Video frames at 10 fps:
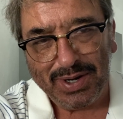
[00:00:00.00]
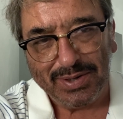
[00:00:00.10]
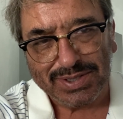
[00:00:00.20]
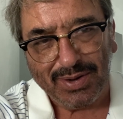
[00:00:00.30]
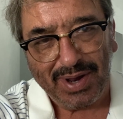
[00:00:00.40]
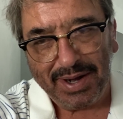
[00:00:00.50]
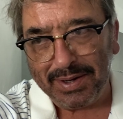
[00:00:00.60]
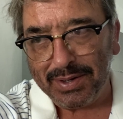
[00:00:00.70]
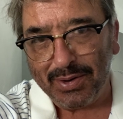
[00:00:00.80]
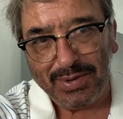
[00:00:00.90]
years ago, I
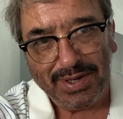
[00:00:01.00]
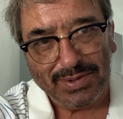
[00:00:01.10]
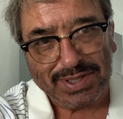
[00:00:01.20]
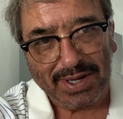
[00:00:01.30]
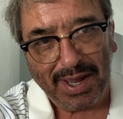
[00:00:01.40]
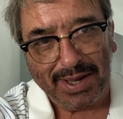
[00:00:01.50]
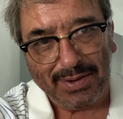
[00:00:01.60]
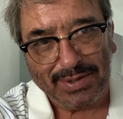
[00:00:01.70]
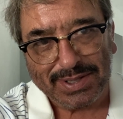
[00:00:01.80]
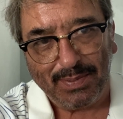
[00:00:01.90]
didn't know what he was saying. He
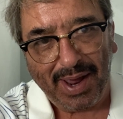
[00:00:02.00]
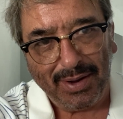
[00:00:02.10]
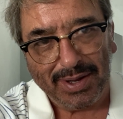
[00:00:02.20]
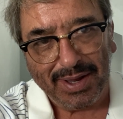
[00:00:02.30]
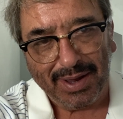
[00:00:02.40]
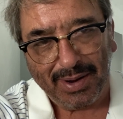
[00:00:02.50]
was smiling,